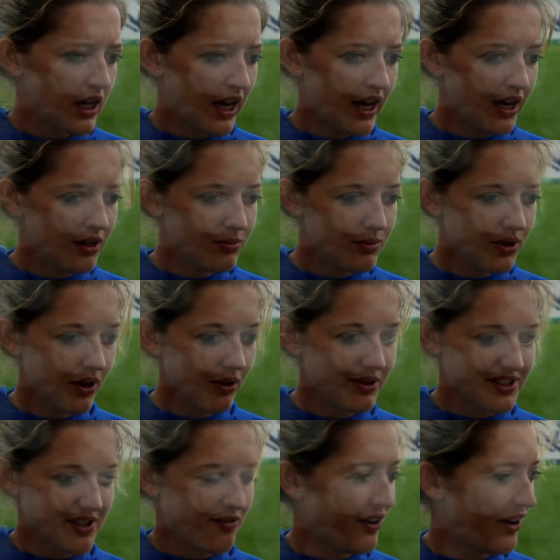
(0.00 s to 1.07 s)
Um,
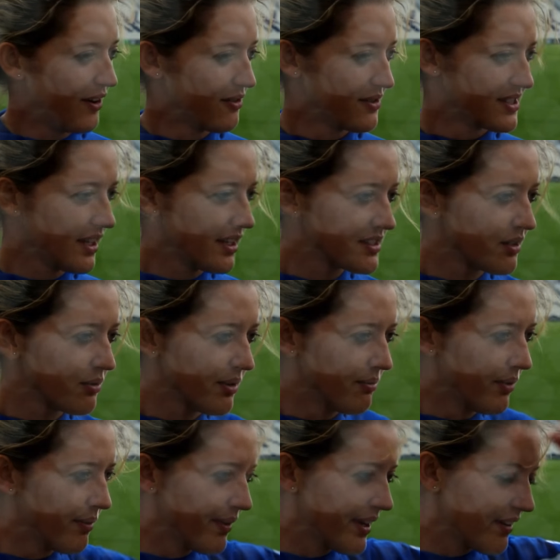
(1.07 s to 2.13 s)
it's a final, isn't it? It's a
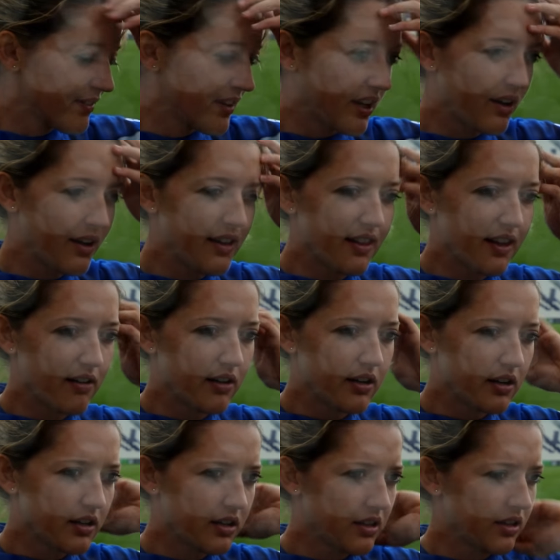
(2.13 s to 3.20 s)
win-win. We have to go out there
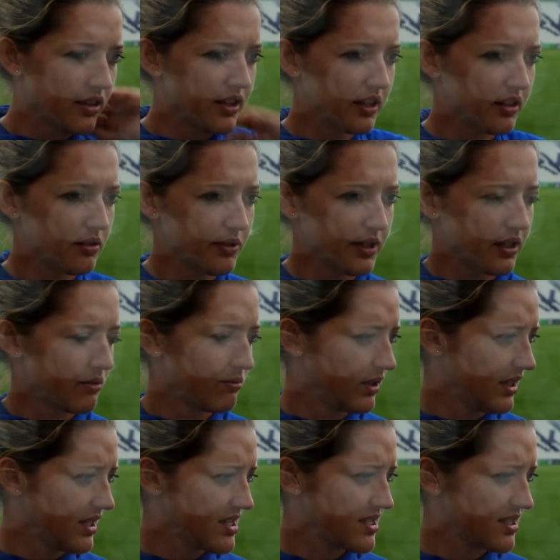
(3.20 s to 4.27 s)
and, and think that we can
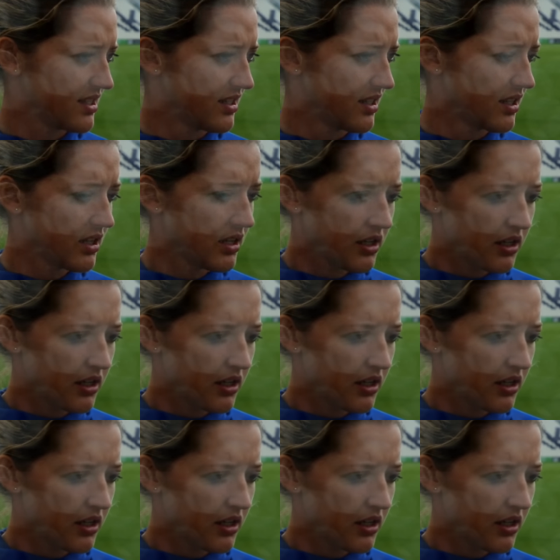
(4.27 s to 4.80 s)
win this, and